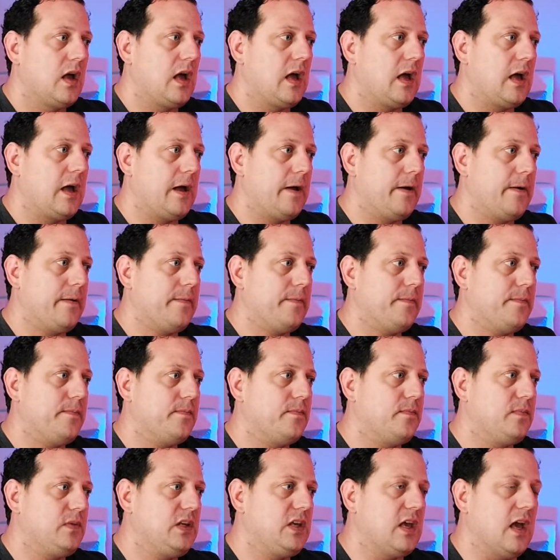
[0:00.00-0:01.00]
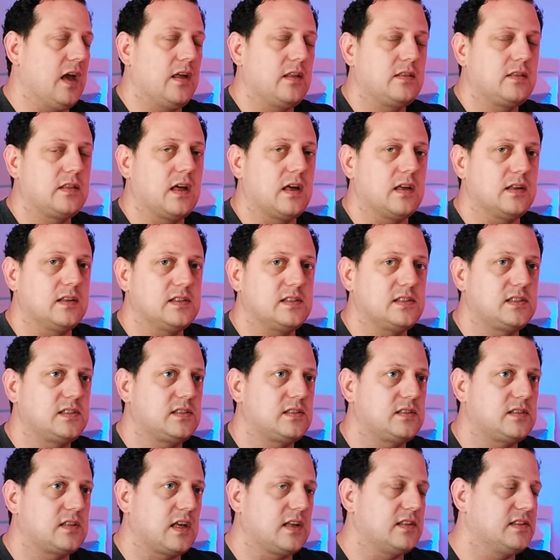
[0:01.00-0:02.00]
yeah,
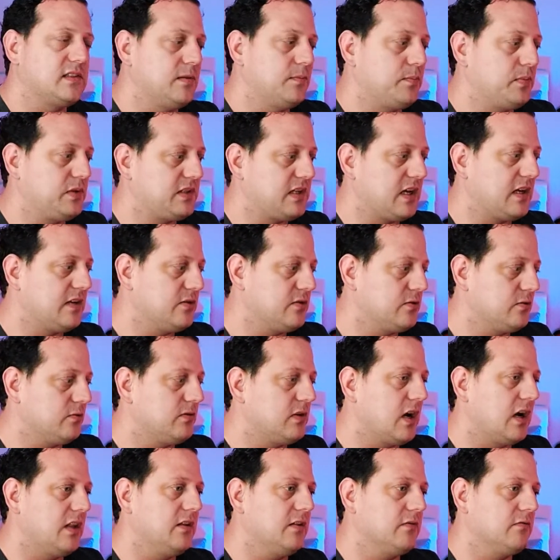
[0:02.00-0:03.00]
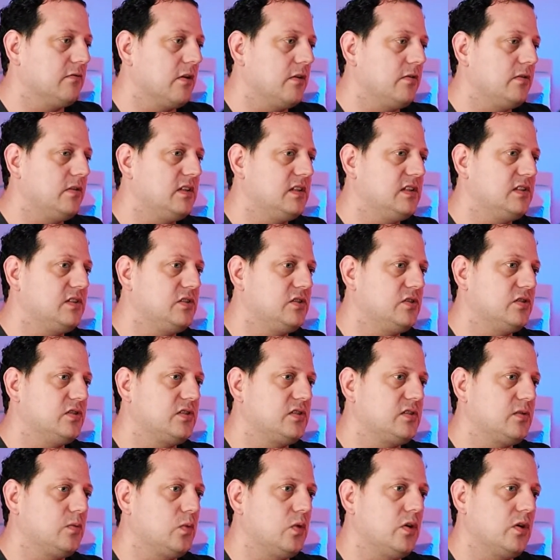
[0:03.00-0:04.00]
that's a potential down the road, is
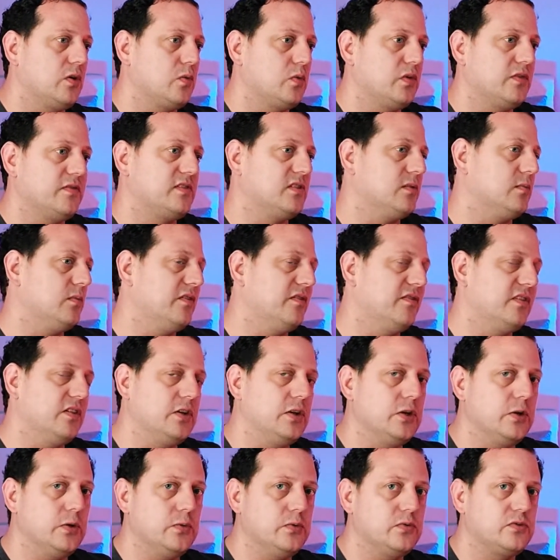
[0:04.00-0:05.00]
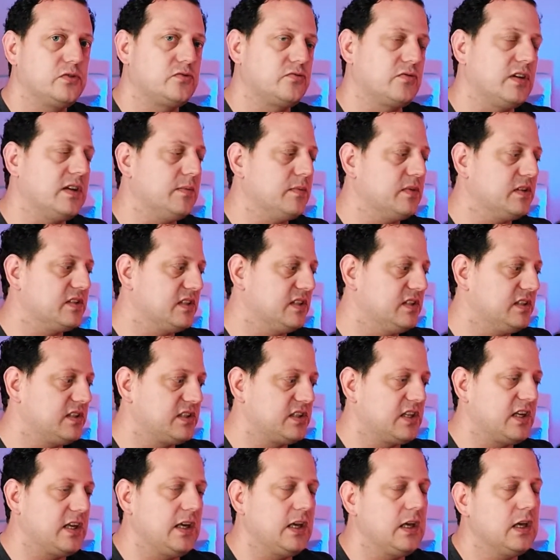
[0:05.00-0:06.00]
just to work with some other new streamers and
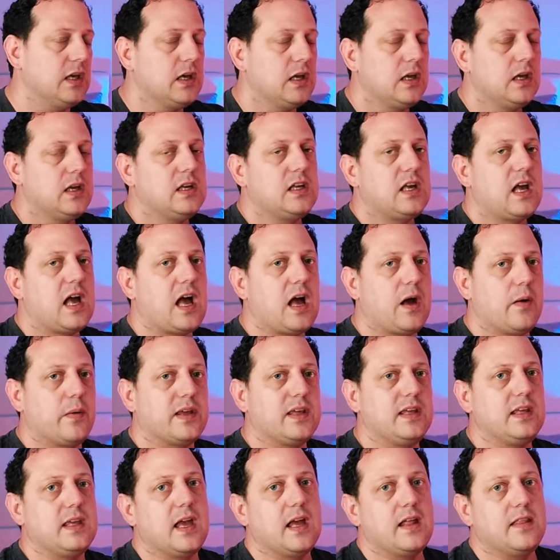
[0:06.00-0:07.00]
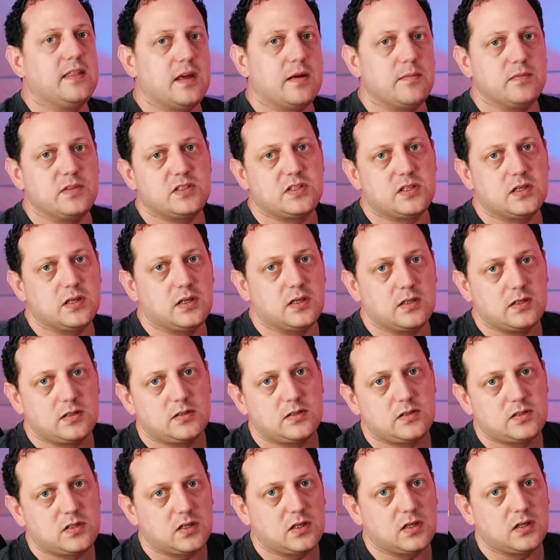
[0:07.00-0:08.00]
see how we can get them to
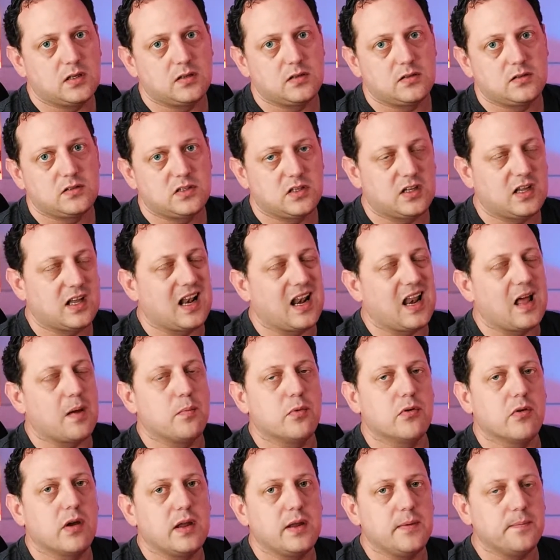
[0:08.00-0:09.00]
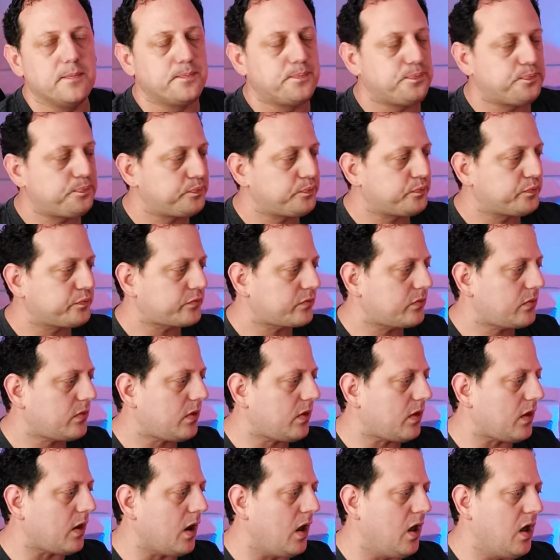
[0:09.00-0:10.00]
collaborate,
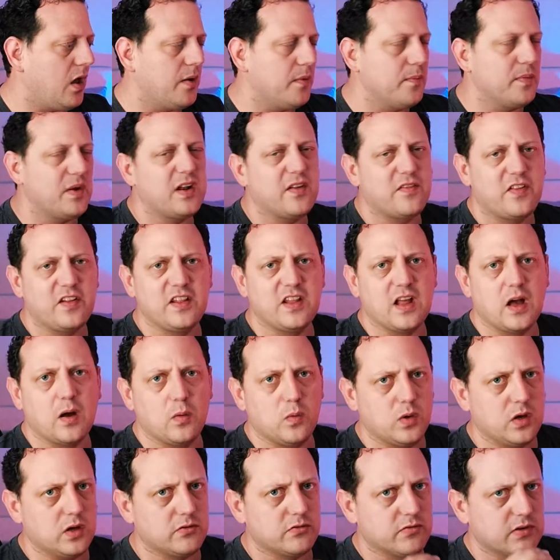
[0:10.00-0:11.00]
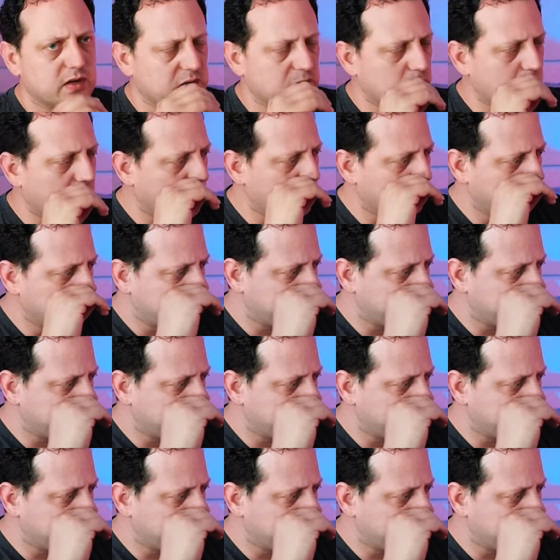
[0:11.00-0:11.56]
and I think that'll work really well.